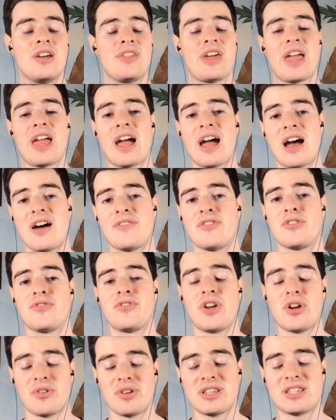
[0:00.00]
They have a
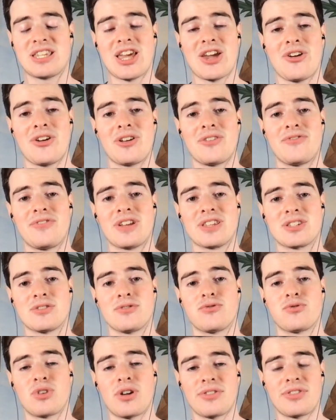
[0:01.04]
very scary
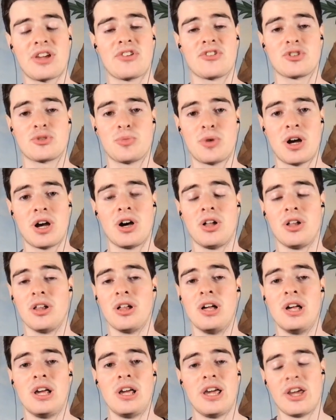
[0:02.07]
defensive front there as
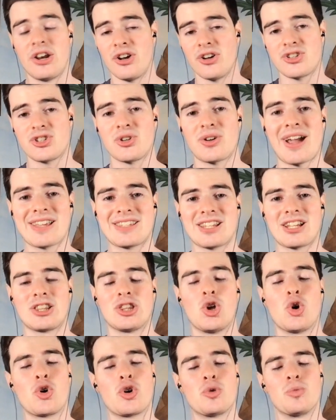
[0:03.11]
well. And also guys like
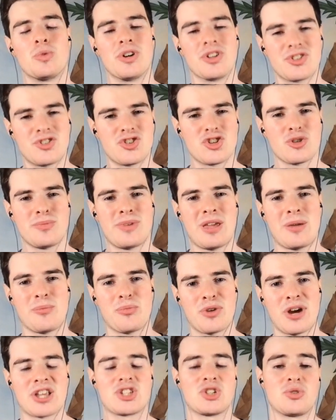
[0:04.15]
Logan Wilson, Jermaine
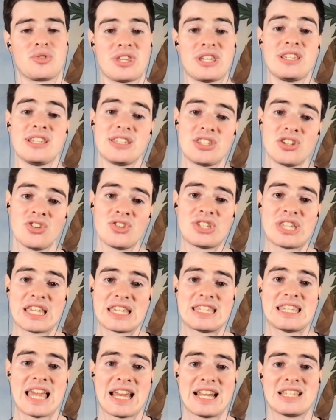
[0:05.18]
Pratt. So this is still
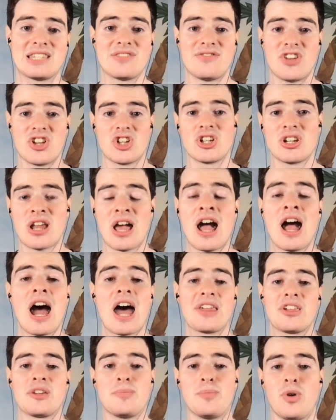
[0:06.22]
Cincinnati's division.
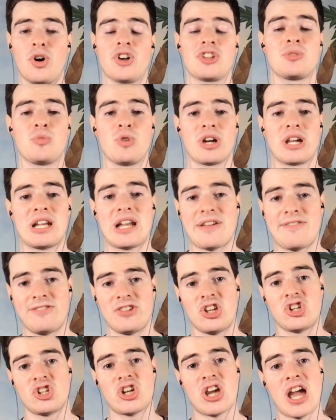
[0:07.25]
I think Baltimore can
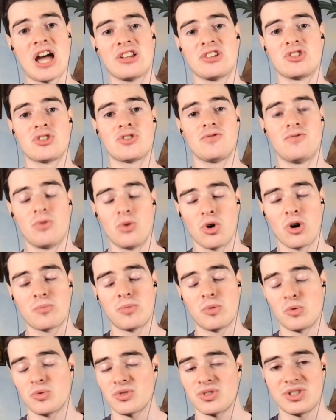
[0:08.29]
definitely challenge for it,
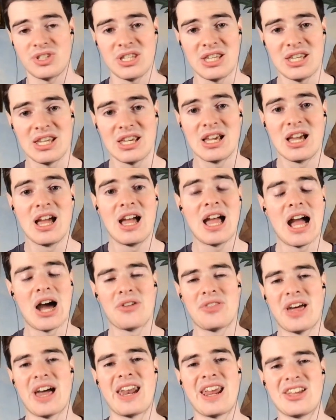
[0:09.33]
but we'll see how
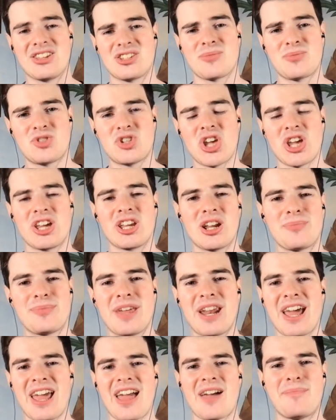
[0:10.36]
that ends up shaking up.
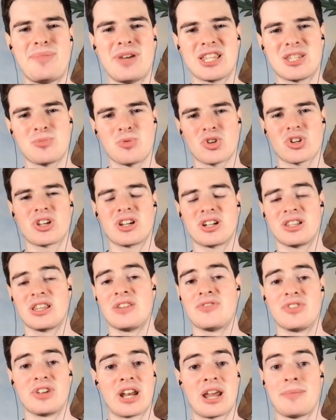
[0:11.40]
Then I have Pittsburgh and Cleveland.